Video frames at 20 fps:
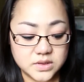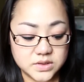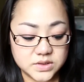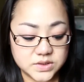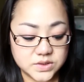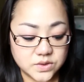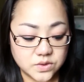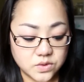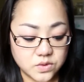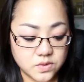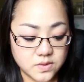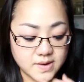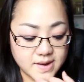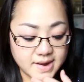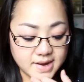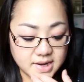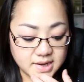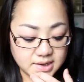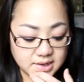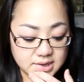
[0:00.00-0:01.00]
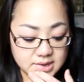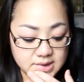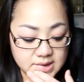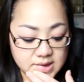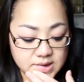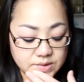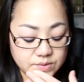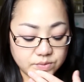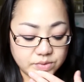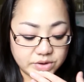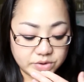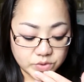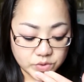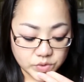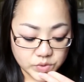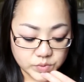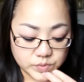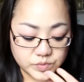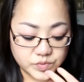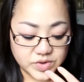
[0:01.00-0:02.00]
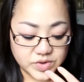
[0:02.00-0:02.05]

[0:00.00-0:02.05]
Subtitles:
So I went home,